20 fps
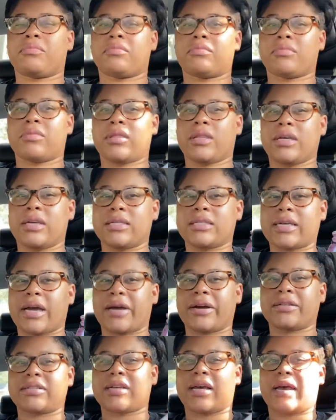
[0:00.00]
the
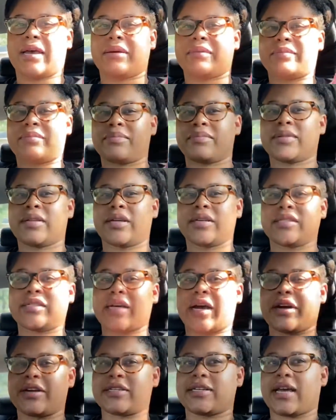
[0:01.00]
entire time, the
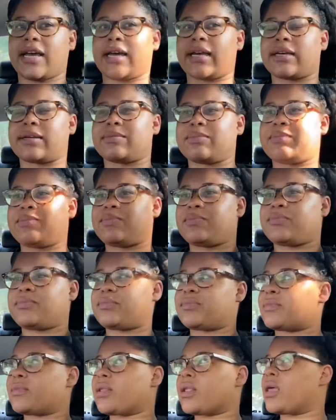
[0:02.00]
entire day?
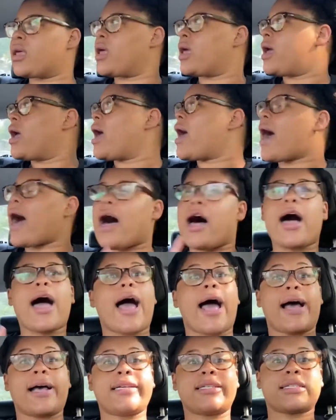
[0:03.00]
I'll
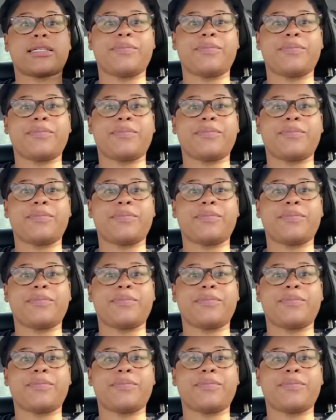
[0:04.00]
ask.